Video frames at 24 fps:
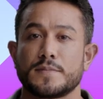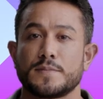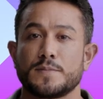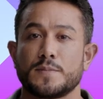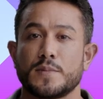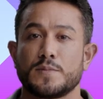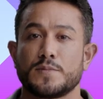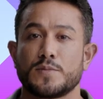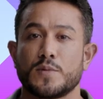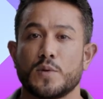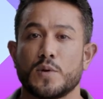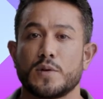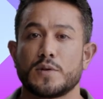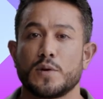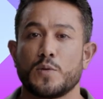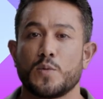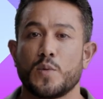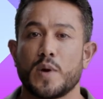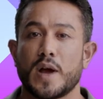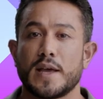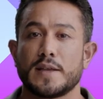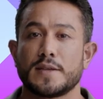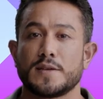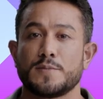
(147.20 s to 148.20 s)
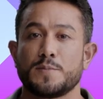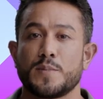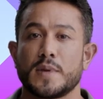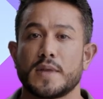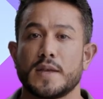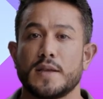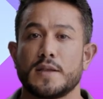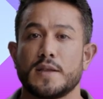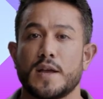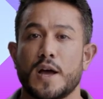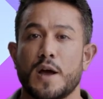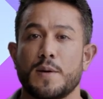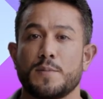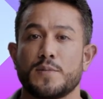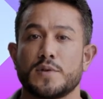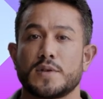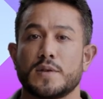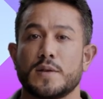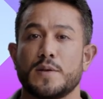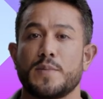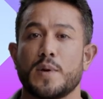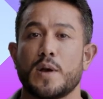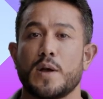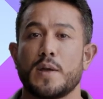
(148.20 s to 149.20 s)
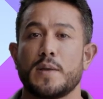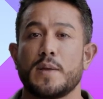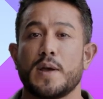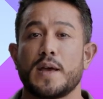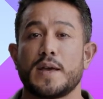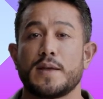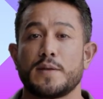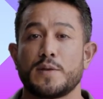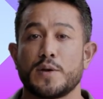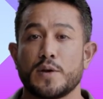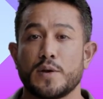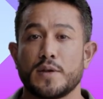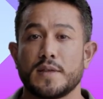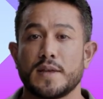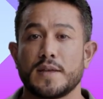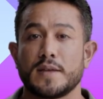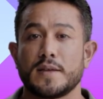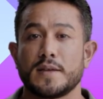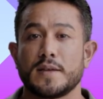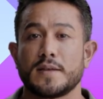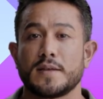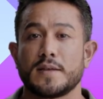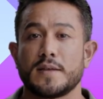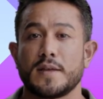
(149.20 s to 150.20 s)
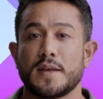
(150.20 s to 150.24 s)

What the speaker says: Before the widespread adoption of online learning,